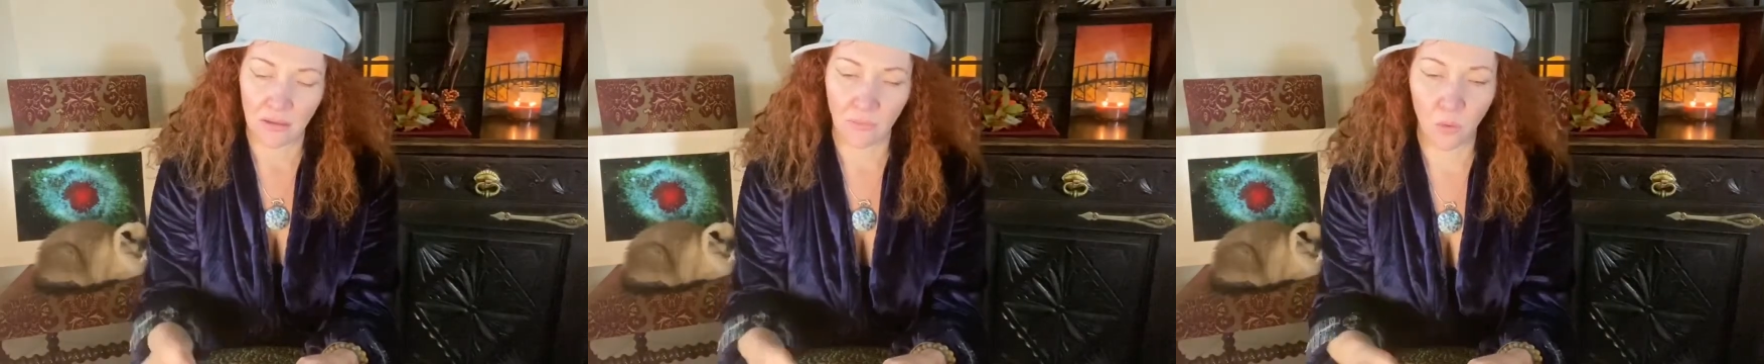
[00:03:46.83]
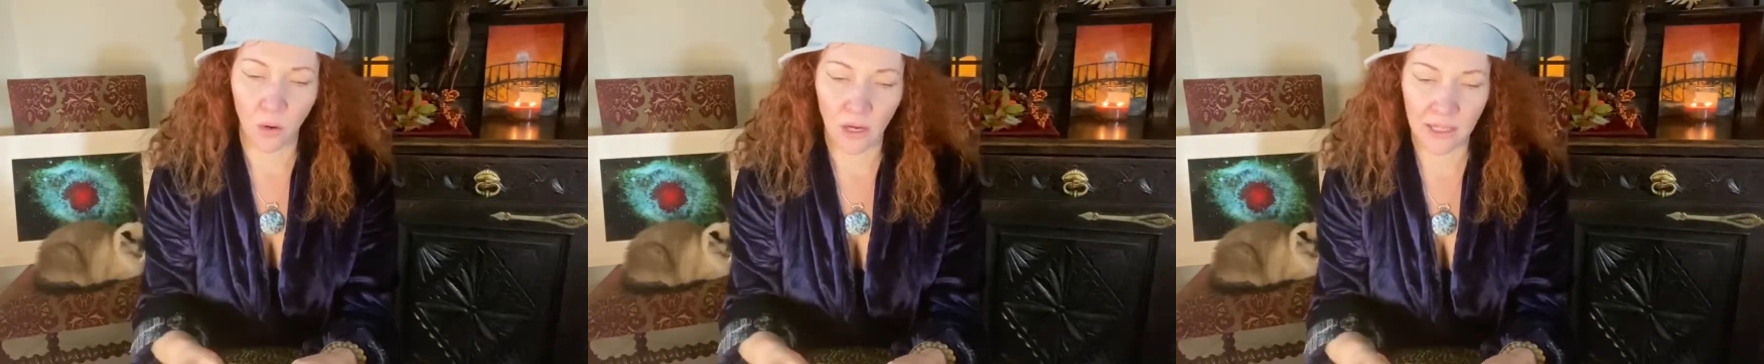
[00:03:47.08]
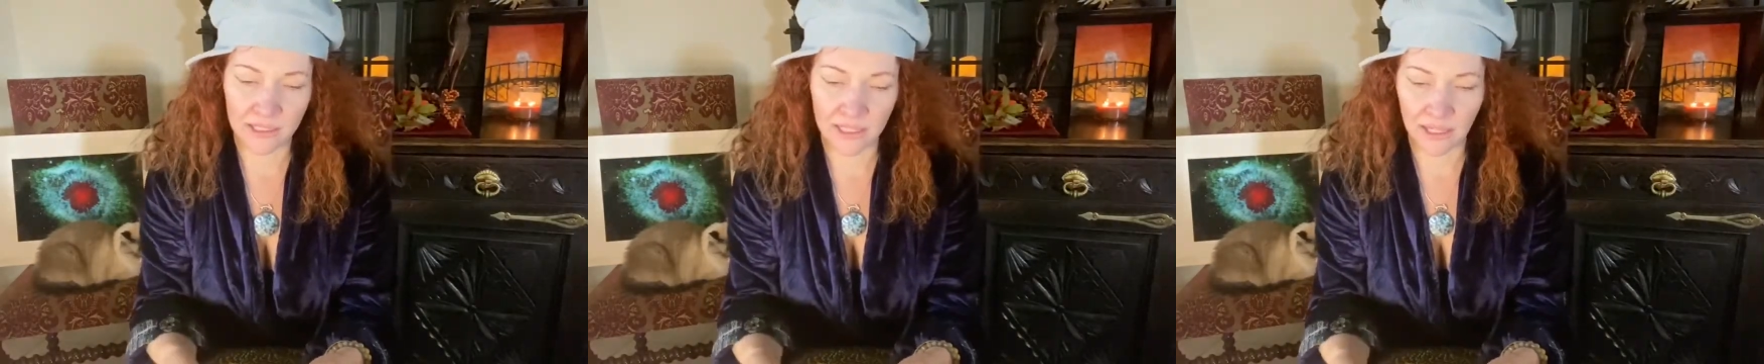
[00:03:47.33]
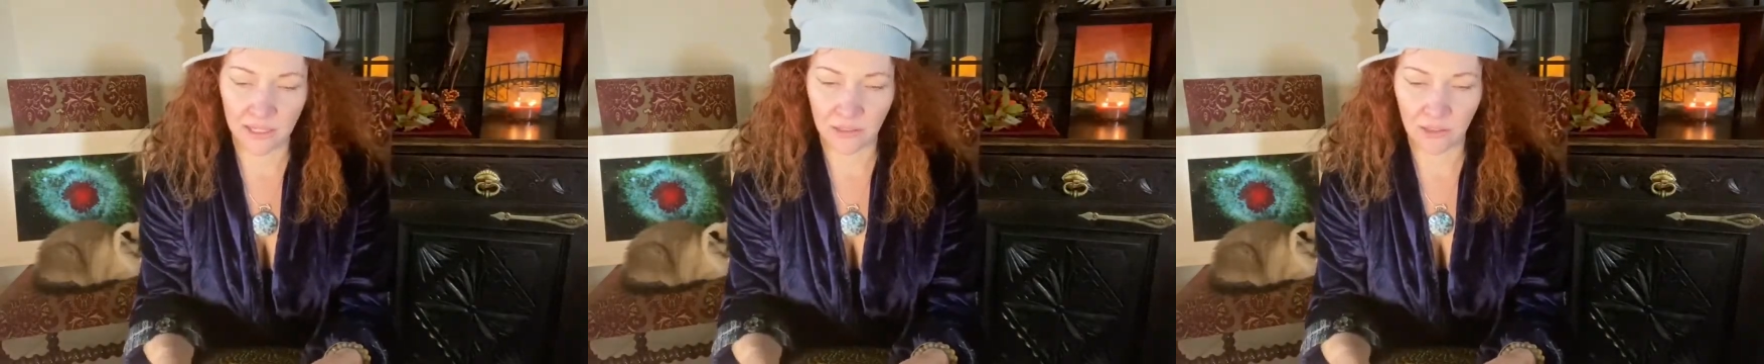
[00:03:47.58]
Wands
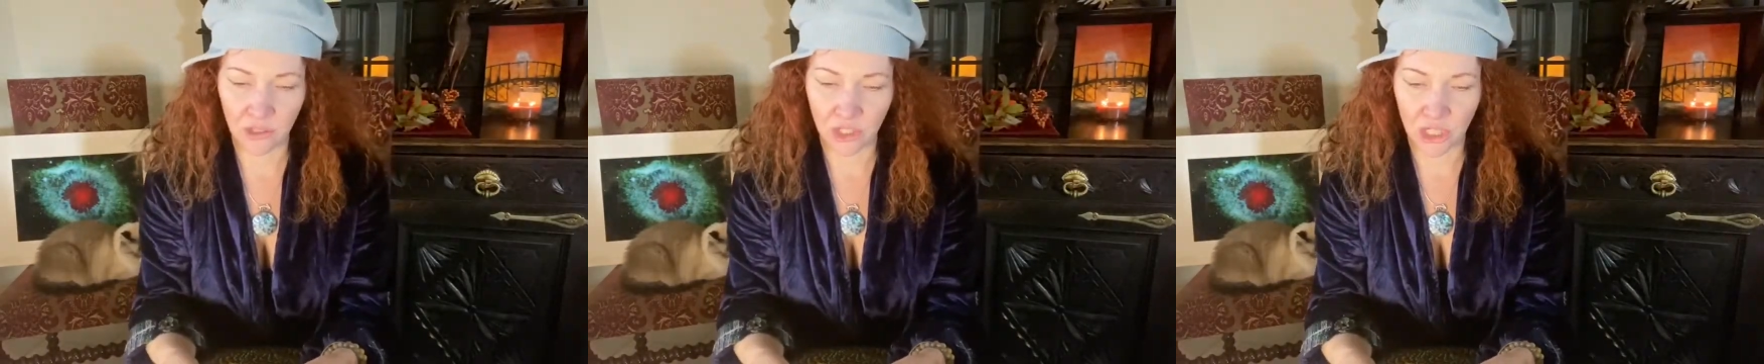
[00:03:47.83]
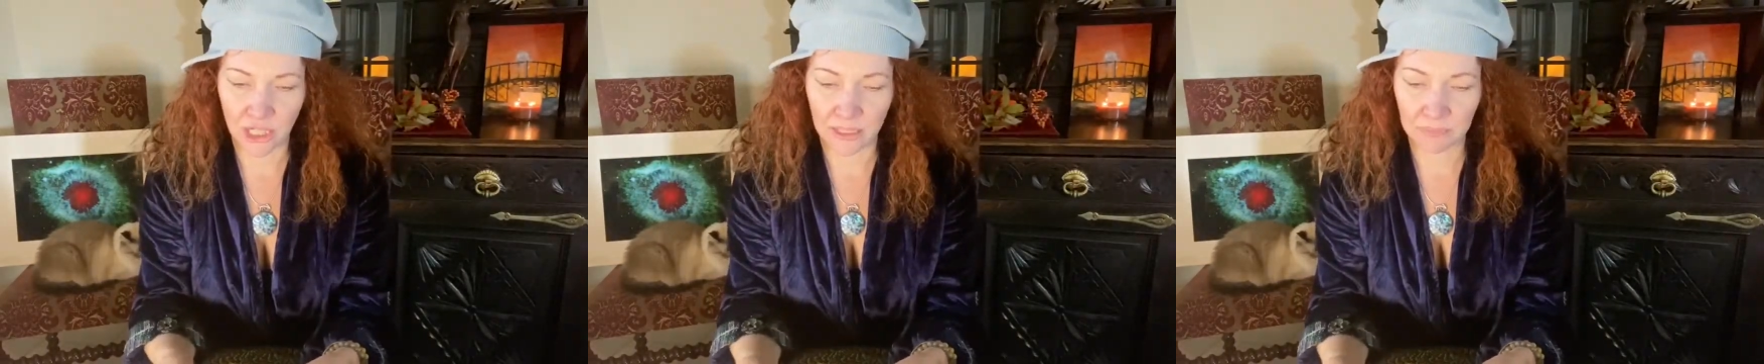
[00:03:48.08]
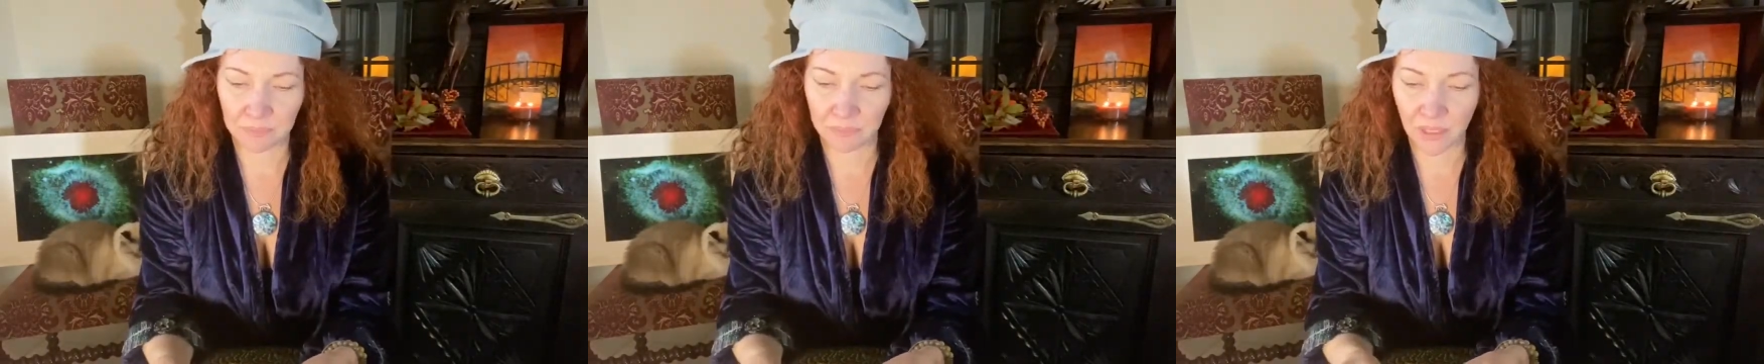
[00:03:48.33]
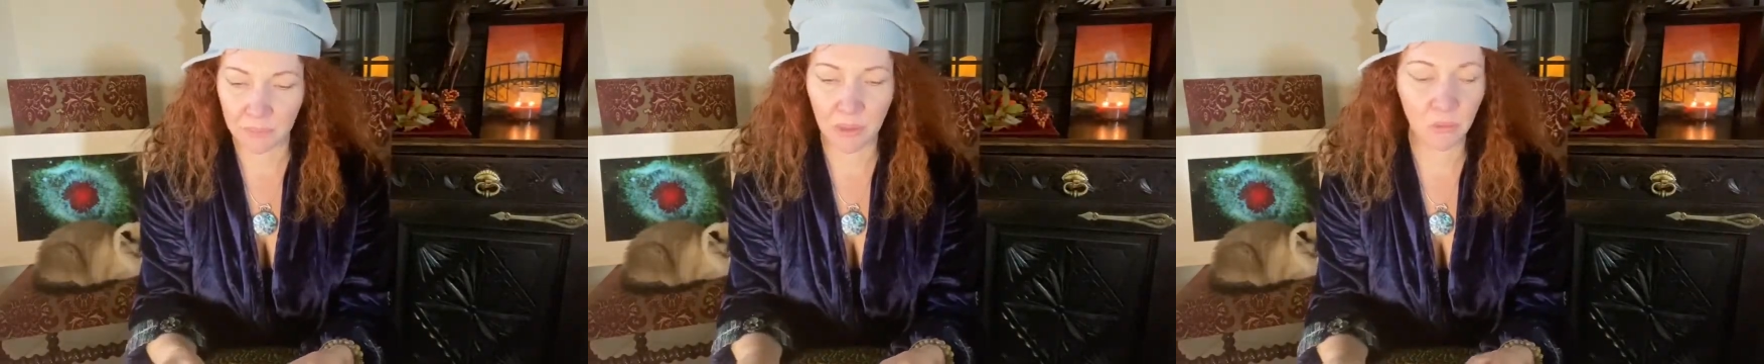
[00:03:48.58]
energy,
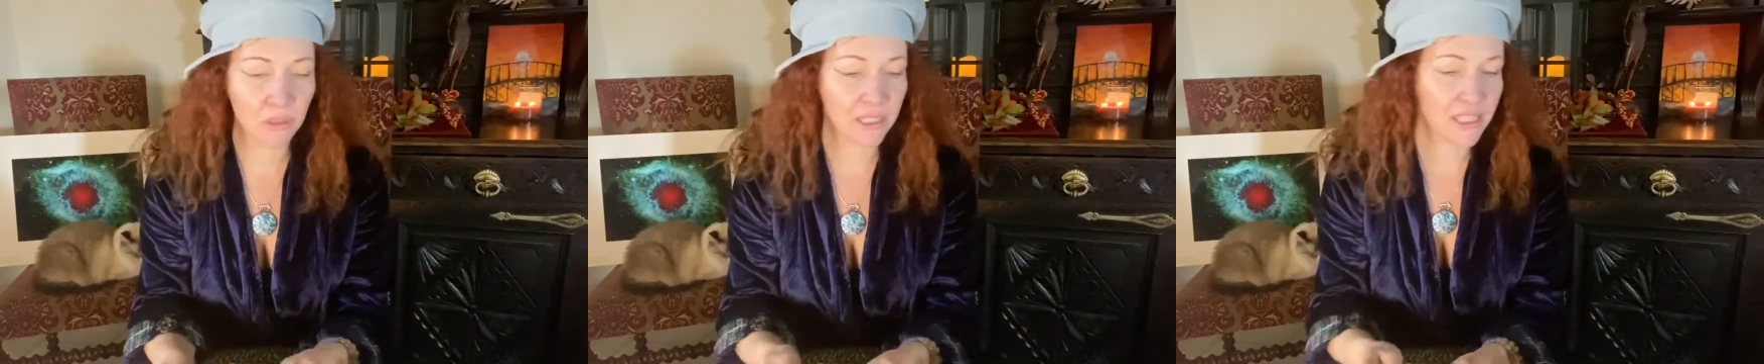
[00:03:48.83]
but we'll get